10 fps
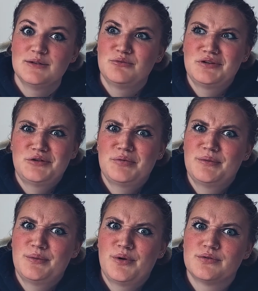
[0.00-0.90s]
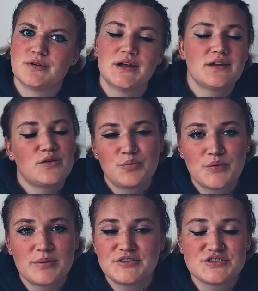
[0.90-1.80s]
what you probably won't. You're
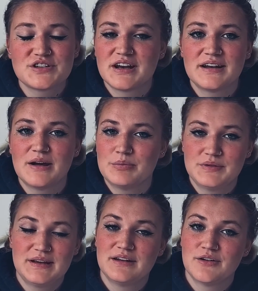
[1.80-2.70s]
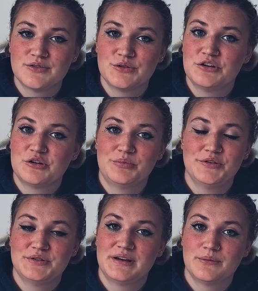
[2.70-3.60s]
probably just gonna end up taking notes on your
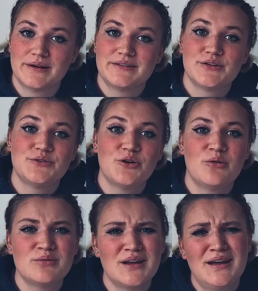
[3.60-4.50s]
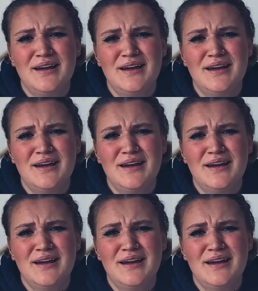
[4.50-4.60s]
computer anyway, so don't